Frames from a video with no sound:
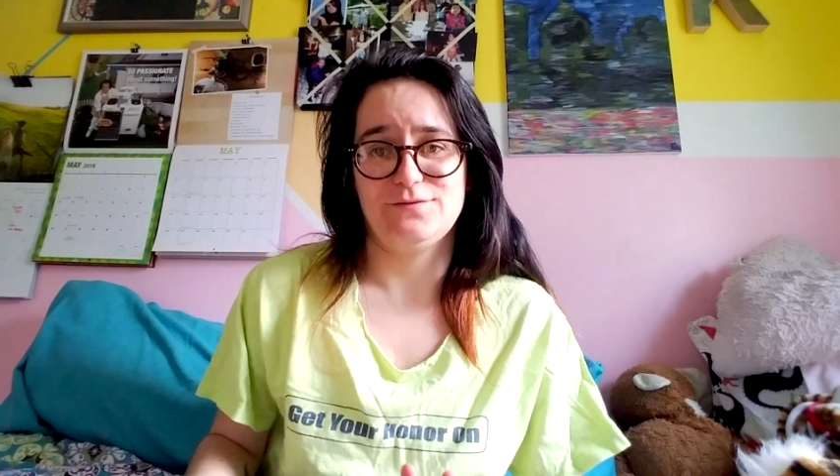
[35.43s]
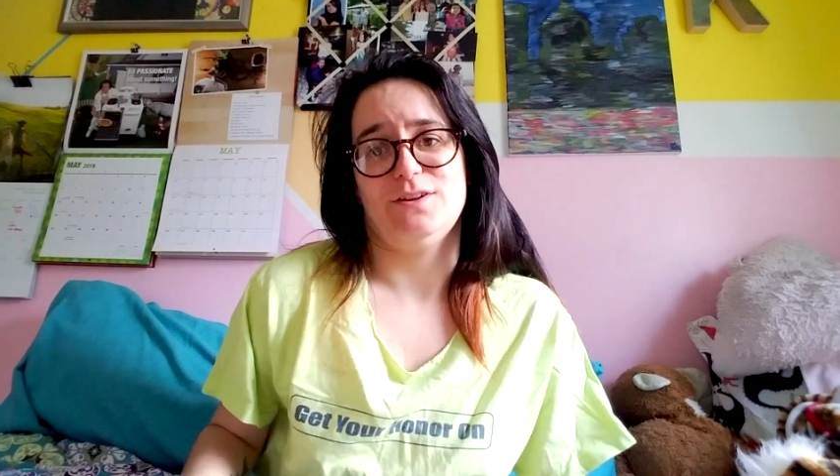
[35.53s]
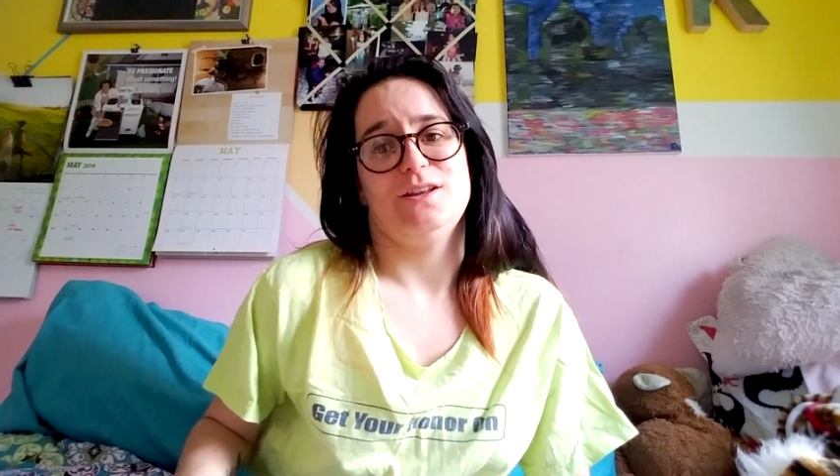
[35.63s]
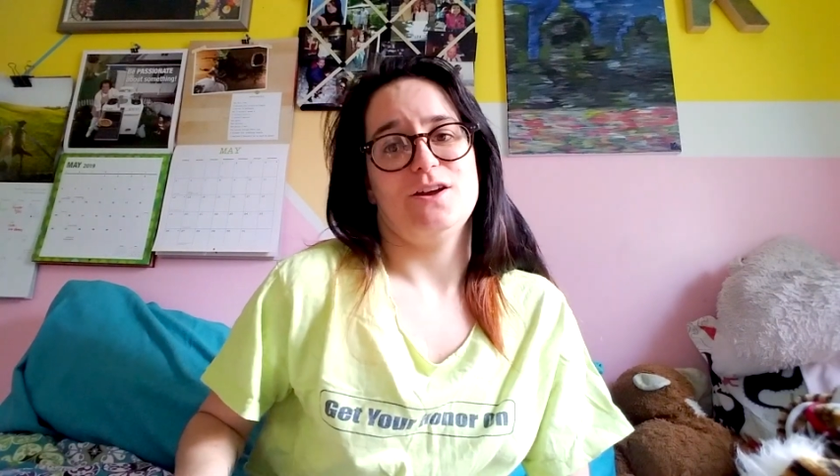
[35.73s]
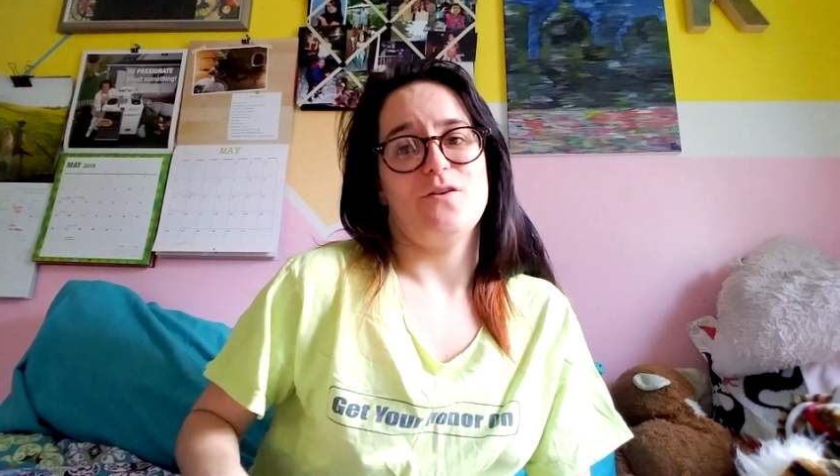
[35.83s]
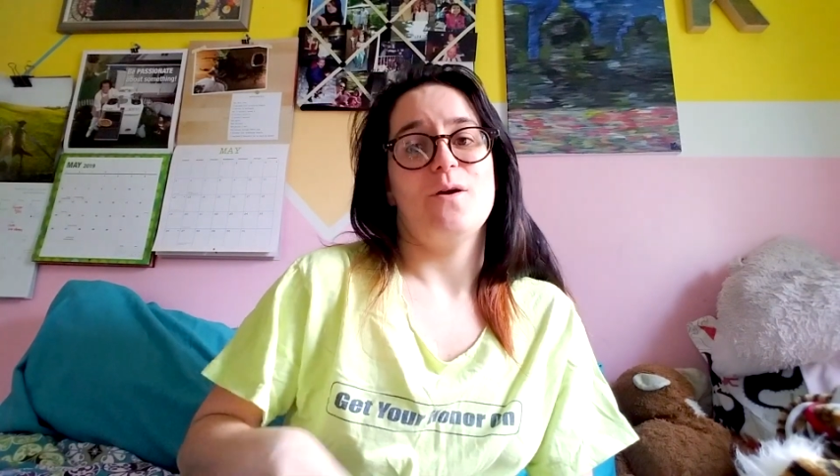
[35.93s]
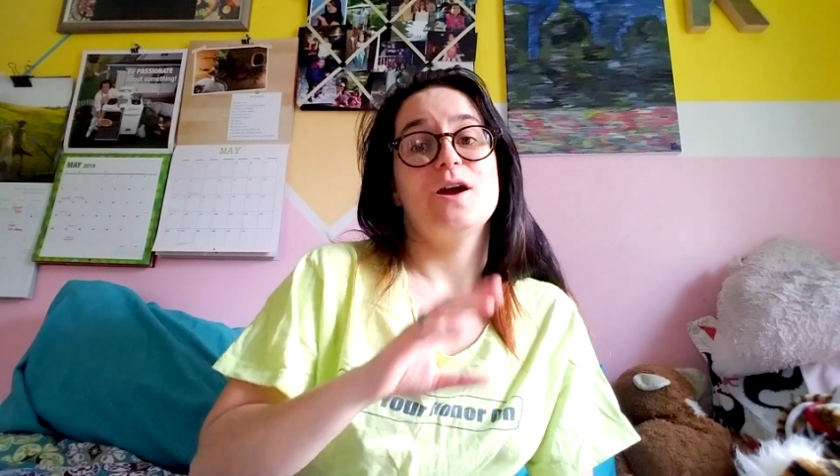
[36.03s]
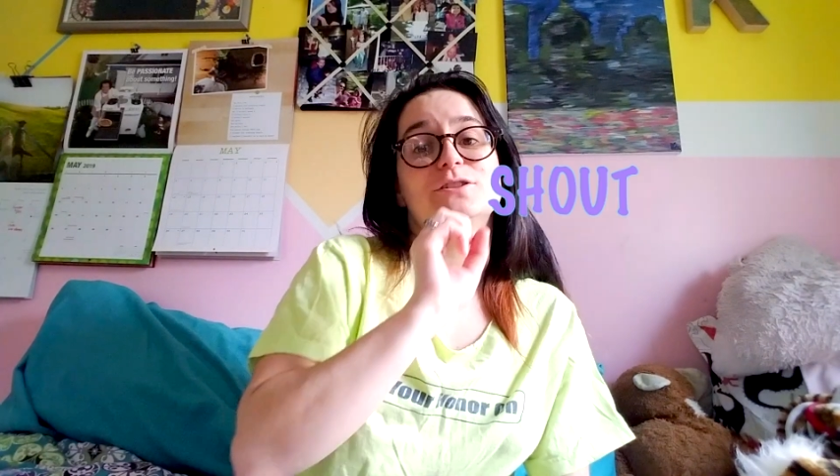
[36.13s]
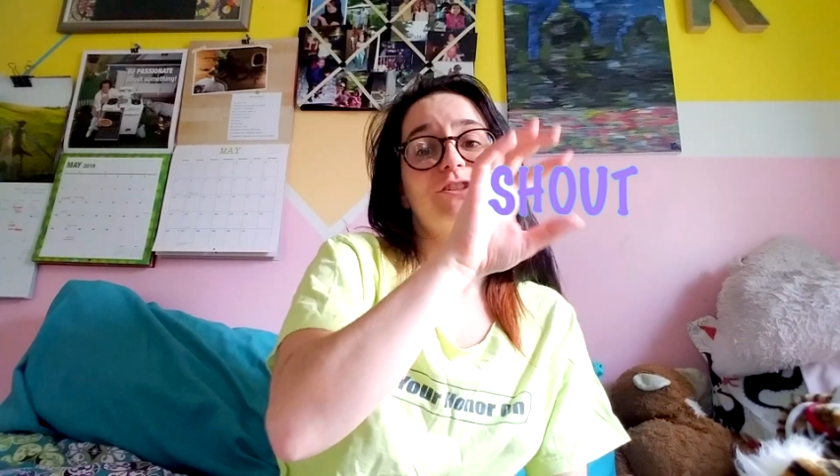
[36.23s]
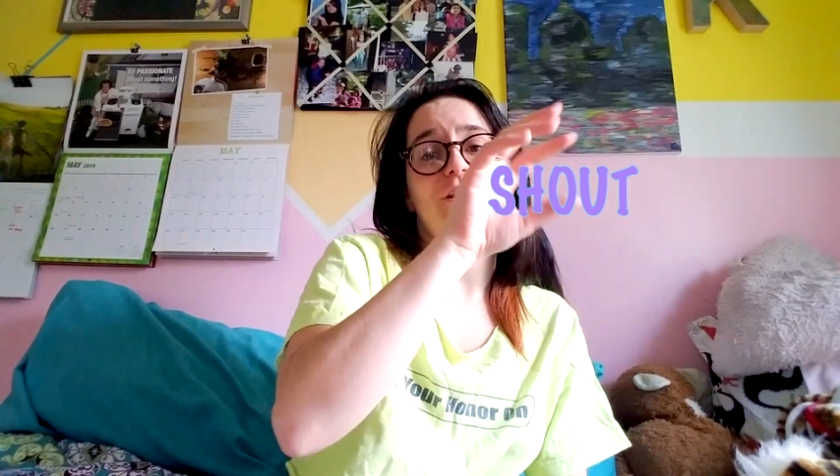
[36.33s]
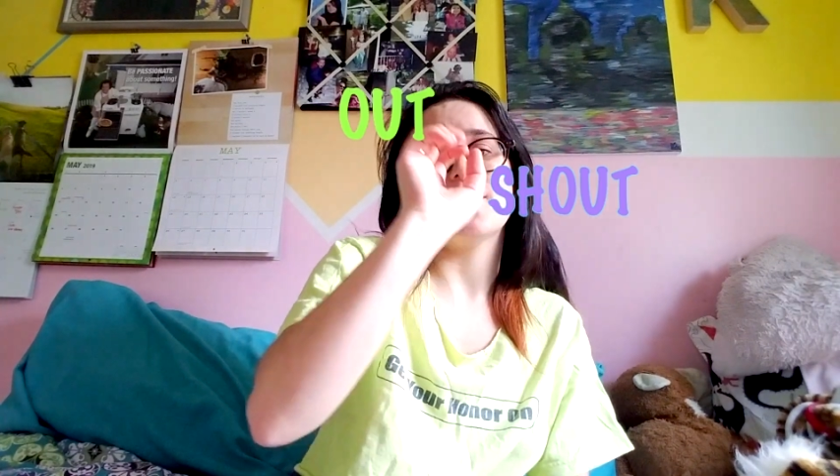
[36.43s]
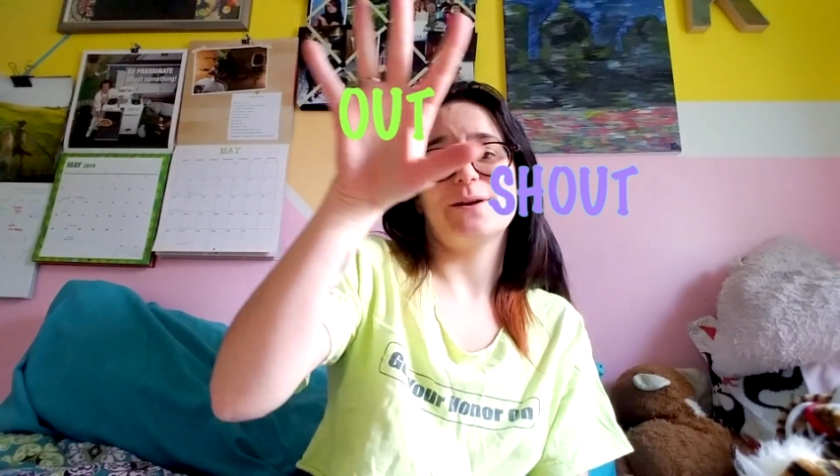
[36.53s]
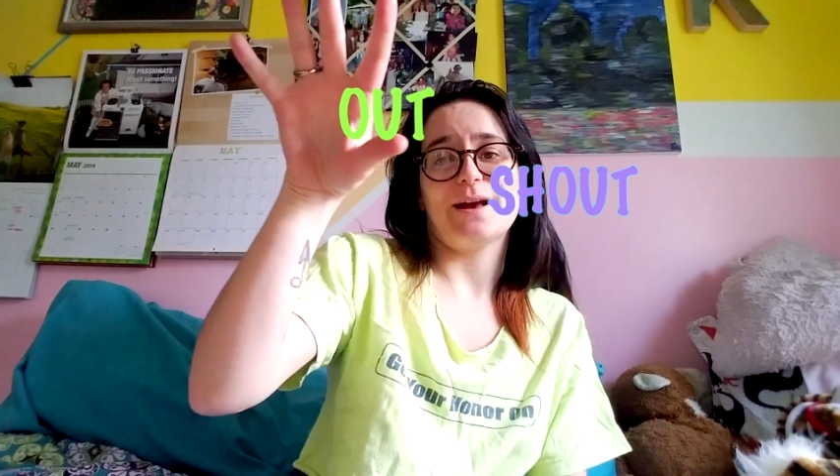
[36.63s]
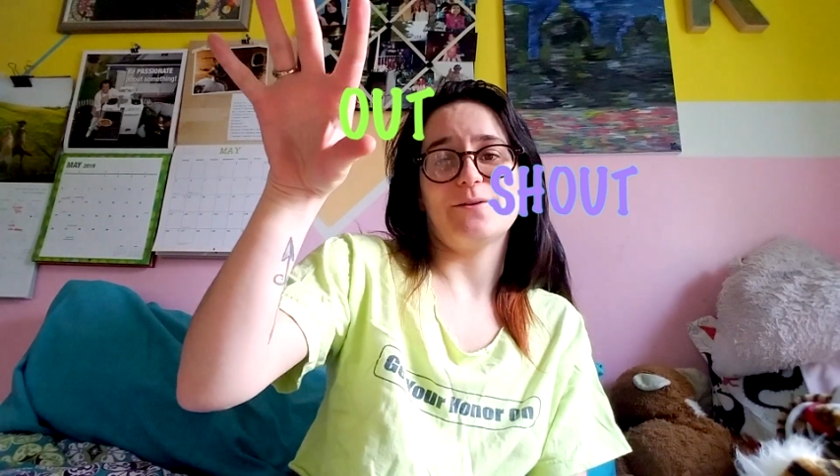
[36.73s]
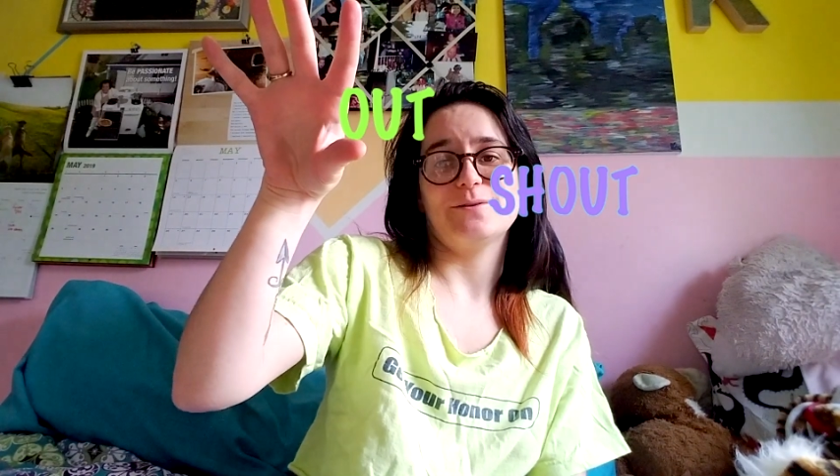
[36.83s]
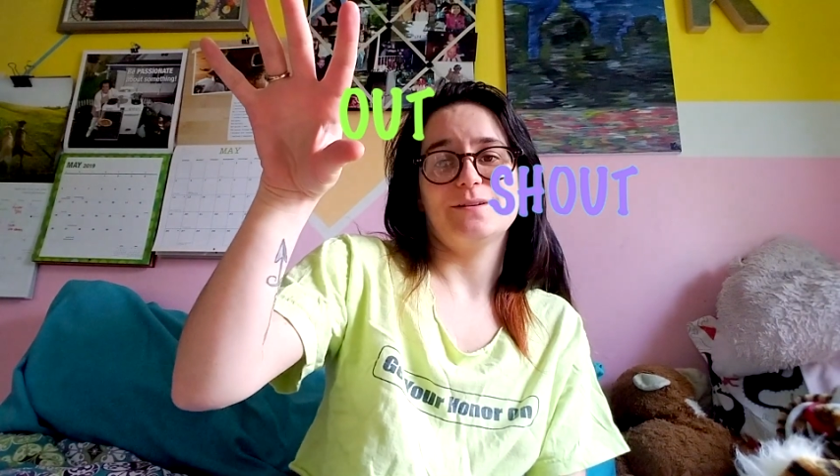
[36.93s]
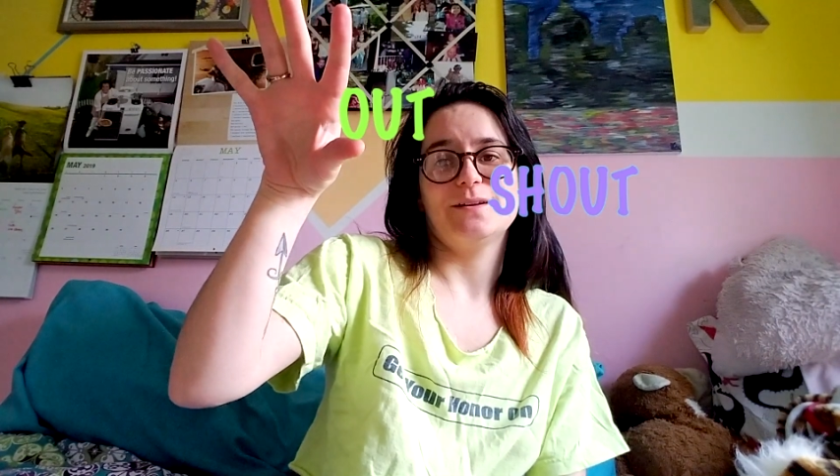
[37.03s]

video Shout Out